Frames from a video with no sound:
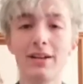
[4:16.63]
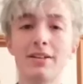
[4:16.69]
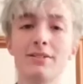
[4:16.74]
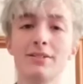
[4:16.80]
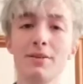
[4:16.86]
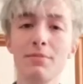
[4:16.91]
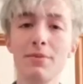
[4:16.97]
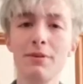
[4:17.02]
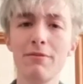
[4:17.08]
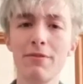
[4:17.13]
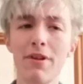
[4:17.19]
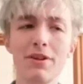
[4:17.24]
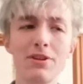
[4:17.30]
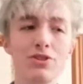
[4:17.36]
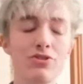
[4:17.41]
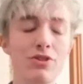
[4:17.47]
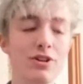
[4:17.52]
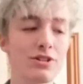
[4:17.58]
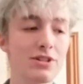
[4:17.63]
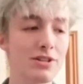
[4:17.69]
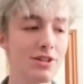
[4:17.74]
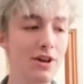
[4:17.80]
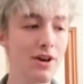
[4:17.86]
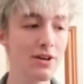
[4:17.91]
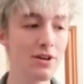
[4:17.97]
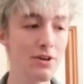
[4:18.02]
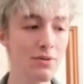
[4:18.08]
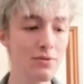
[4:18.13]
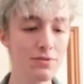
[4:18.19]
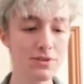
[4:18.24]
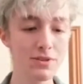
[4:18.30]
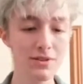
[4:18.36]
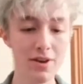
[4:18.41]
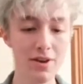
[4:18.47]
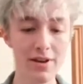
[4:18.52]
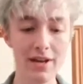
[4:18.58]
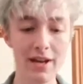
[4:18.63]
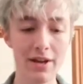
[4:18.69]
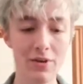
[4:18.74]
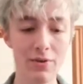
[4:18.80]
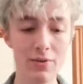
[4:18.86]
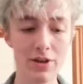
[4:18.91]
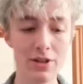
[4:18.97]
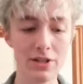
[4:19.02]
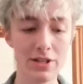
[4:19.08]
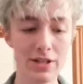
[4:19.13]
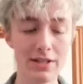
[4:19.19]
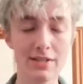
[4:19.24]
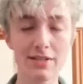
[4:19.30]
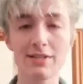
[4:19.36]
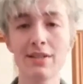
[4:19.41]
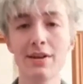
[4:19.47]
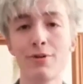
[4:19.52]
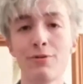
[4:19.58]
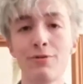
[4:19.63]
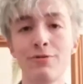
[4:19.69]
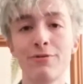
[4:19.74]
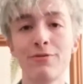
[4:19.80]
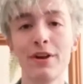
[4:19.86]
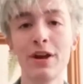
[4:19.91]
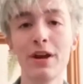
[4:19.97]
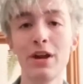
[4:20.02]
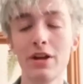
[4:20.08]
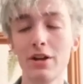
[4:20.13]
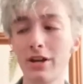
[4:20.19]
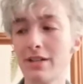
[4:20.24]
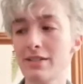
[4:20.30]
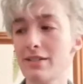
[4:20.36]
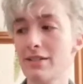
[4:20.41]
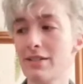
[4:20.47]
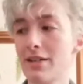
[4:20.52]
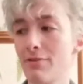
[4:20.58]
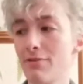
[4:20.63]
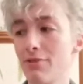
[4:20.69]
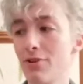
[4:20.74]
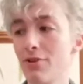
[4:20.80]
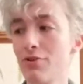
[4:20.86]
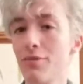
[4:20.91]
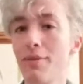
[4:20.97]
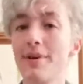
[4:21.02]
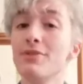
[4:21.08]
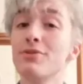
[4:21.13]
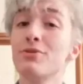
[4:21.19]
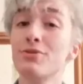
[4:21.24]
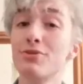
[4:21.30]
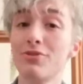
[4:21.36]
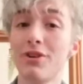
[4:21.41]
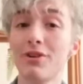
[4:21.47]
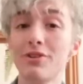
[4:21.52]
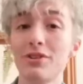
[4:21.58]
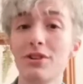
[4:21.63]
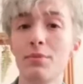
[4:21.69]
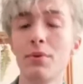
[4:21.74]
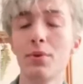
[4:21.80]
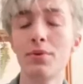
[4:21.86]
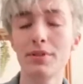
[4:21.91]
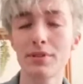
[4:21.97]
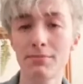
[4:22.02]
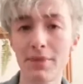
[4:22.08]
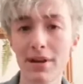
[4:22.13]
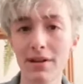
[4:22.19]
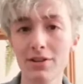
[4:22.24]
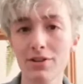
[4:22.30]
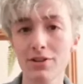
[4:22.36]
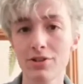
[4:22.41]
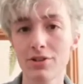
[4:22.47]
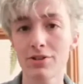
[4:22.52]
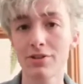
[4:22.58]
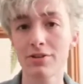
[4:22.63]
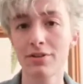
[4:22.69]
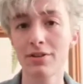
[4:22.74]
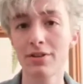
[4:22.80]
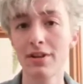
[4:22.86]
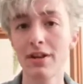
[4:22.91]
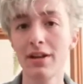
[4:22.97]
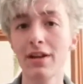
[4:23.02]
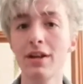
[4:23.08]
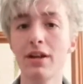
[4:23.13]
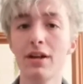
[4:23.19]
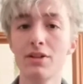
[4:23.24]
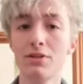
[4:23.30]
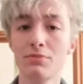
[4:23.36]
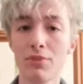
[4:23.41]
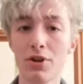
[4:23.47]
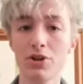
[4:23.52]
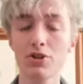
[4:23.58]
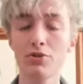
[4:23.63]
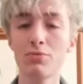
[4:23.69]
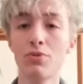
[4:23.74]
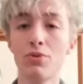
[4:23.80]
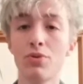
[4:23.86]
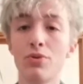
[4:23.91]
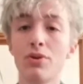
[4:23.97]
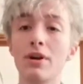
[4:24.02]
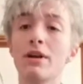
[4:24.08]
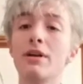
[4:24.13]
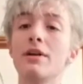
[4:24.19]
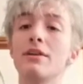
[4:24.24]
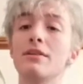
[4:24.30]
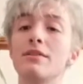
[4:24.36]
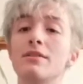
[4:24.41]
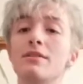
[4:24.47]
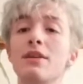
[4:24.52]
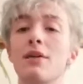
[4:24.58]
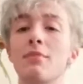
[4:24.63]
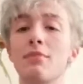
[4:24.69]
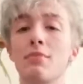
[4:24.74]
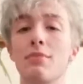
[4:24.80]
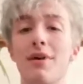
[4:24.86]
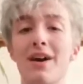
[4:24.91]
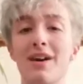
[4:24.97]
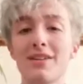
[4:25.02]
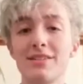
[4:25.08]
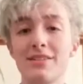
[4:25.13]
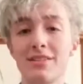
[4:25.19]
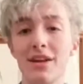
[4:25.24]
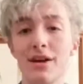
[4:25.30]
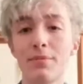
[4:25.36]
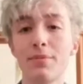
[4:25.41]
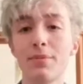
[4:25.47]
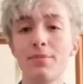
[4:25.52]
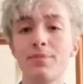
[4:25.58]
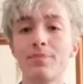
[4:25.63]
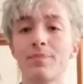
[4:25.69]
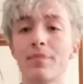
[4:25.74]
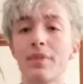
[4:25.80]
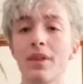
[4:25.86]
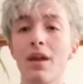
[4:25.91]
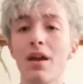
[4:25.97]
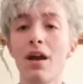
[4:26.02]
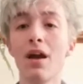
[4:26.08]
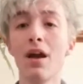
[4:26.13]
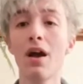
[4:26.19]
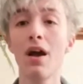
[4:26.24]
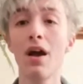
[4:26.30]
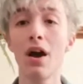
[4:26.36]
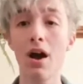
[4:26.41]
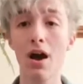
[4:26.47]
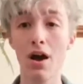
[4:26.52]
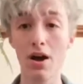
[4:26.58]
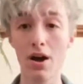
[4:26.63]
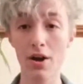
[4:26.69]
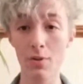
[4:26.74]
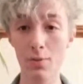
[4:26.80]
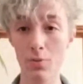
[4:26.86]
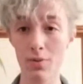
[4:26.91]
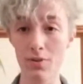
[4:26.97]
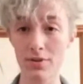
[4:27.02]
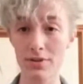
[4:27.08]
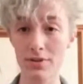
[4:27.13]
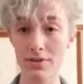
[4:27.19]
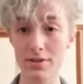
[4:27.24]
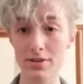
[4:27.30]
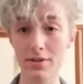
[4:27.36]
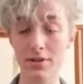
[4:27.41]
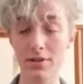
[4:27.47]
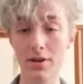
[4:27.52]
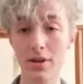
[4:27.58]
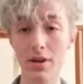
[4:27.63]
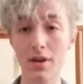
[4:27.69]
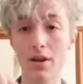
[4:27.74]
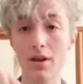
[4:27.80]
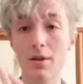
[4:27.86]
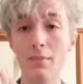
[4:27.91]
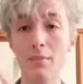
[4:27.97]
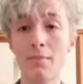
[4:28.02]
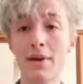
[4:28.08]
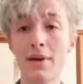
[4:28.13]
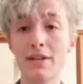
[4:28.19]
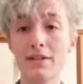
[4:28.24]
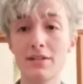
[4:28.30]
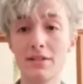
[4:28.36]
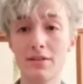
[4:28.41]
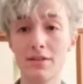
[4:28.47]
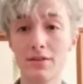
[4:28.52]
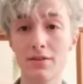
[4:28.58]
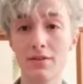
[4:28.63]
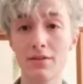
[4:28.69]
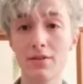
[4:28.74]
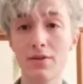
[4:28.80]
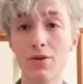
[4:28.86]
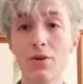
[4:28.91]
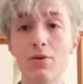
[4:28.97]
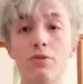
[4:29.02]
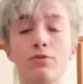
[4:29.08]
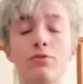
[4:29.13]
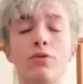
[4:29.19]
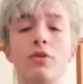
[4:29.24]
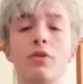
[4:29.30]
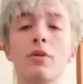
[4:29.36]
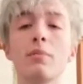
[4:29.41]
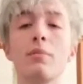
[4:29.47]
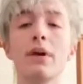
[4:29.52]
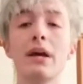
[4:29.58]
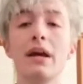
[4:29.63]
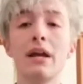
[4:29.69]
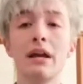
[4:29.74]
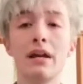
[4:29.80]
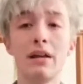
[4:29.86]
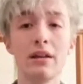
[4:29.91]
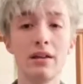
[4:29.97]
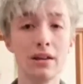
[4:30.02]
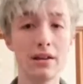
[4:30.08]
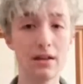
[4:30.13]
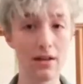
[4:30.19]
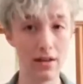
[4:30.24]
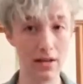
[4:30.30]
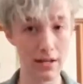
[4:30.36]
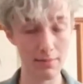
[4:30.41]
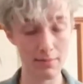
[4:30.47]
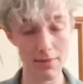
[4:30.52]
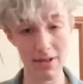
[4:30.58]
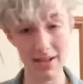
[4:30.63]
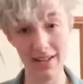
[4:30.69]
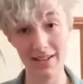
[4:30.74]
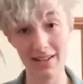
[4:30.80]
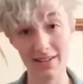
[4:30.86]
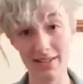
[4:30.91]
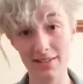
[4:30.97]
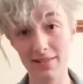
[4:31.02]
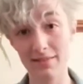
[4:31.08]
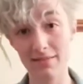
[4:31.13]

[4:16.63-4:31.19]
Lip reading: Something very structured. I know sign language itself is a different grammatical structure, but with Makaton is much more step by step. I want medicine for the pain in my head.